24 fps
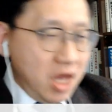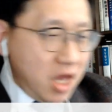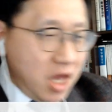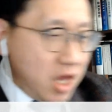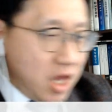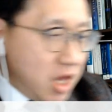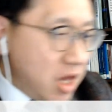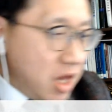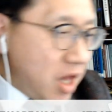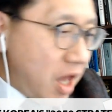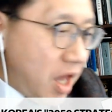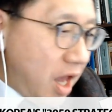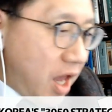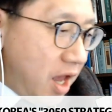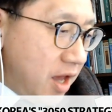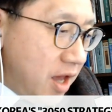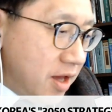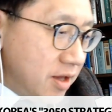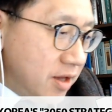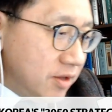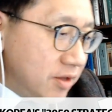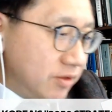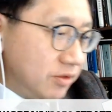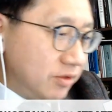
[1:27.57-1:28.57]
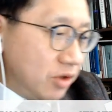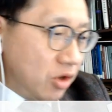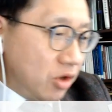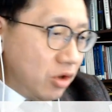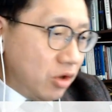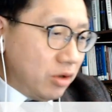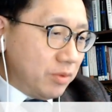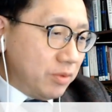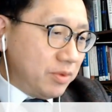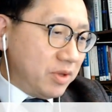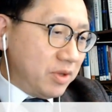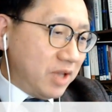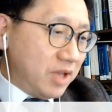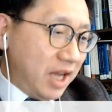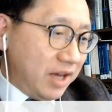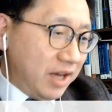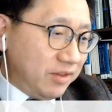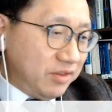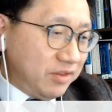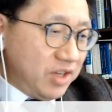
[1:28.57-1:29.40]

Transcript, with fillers: As of last